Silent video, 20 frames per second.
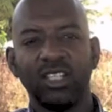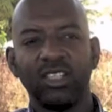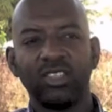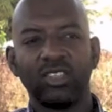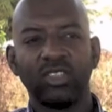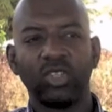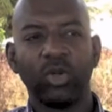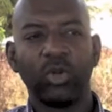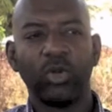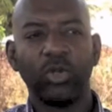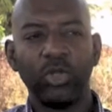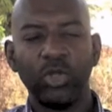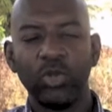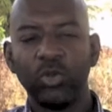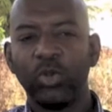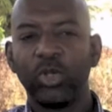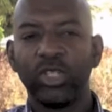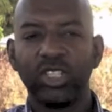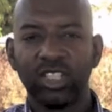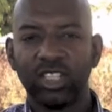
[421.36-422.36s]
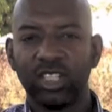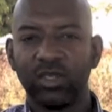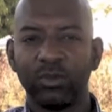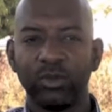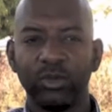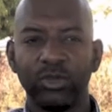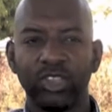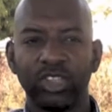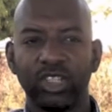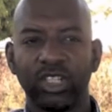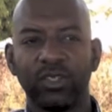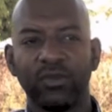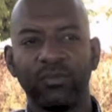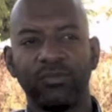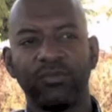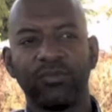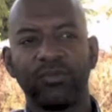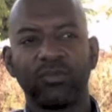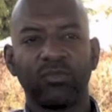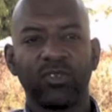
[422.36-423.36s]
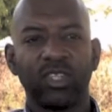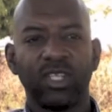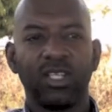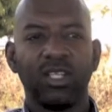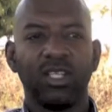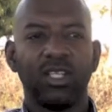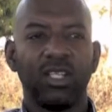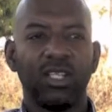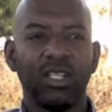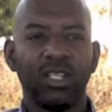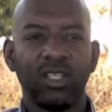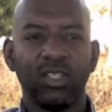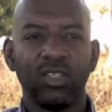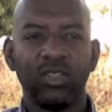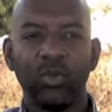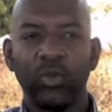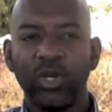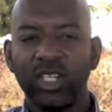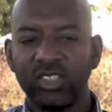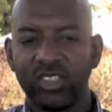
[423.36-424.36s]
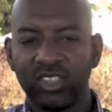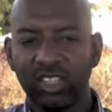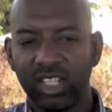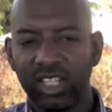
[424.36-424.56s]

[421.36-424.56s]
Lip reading: So you won in Abuja. You went to